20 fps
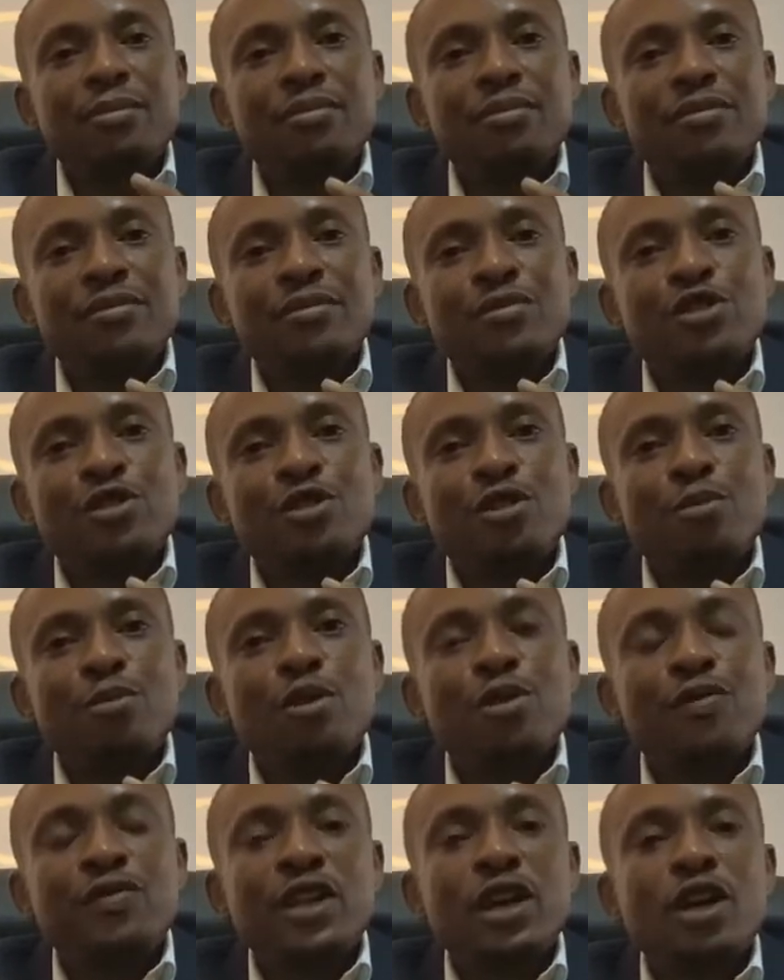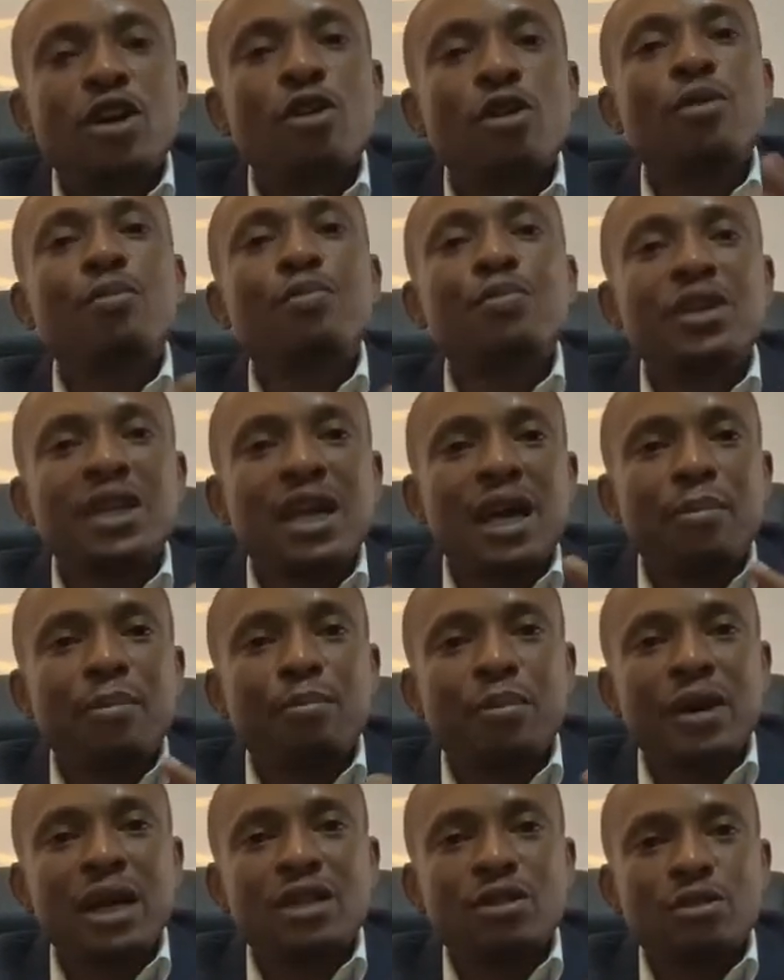some of the company I'm
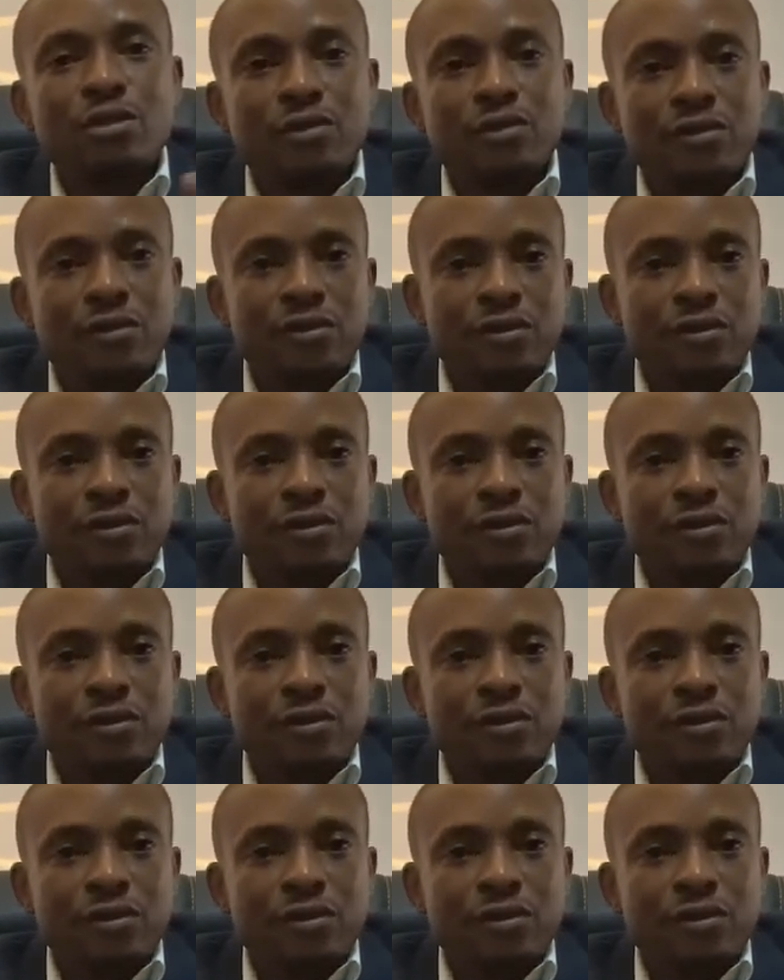part of,